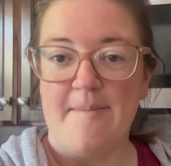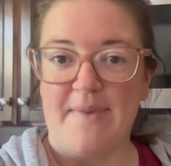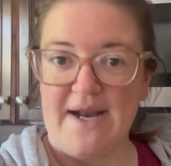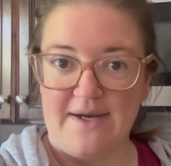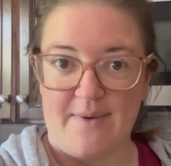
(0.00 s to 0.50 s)

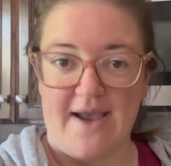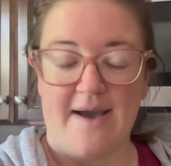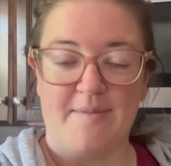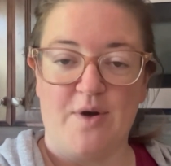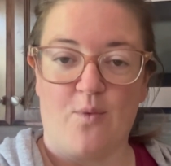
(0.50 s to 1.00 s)
But anyway,
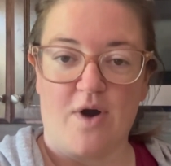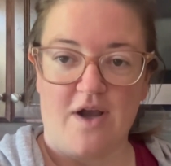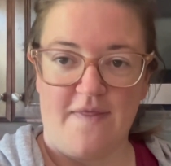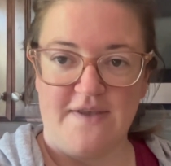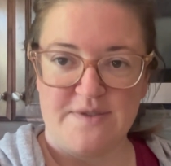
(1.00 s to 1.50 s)
I'm gonna work
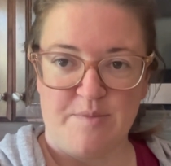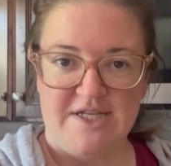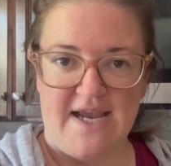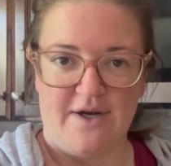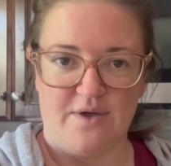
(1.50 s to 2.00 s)
on these
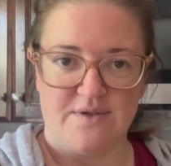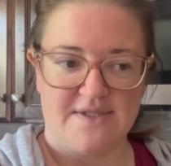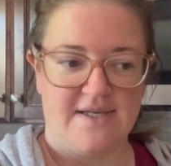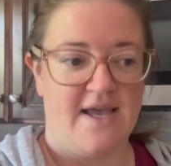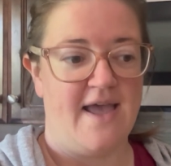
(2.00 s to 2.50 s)

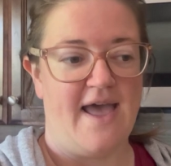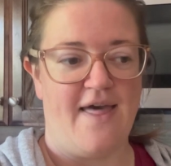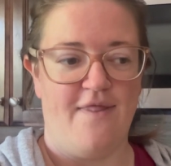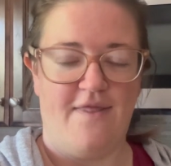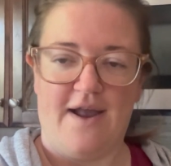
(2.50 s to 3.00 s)
potatoes
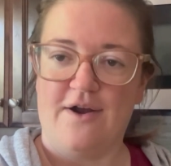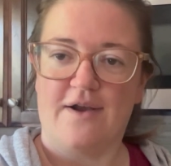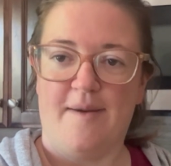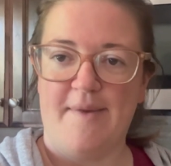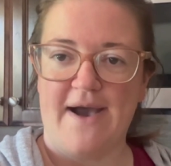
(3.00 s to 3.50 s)
and then I'll
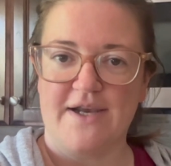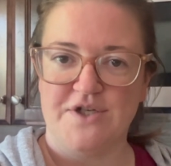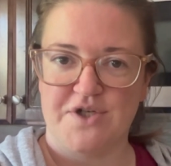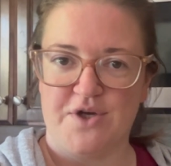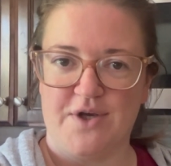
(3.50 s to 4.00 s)
come back
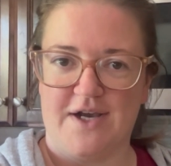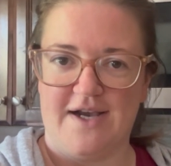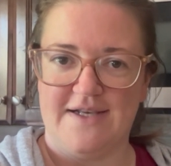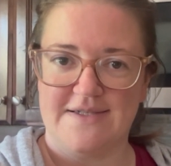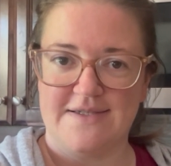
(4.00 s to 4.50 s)
and show you
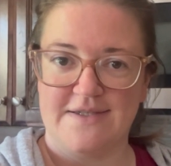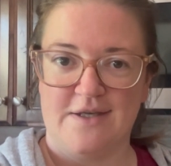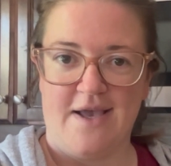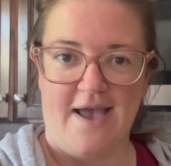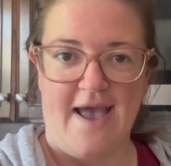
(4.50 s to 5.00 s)
guys
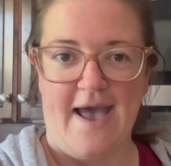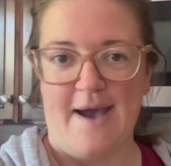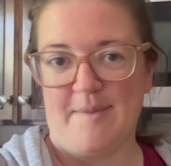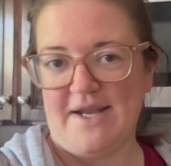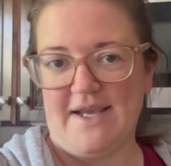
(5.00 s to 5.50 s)

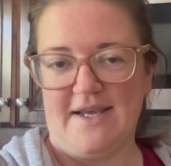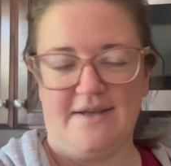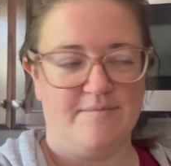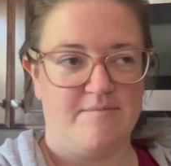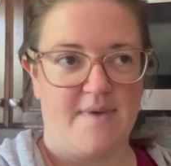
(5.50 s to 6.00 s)
how
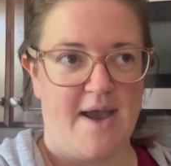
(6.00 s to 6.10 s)
many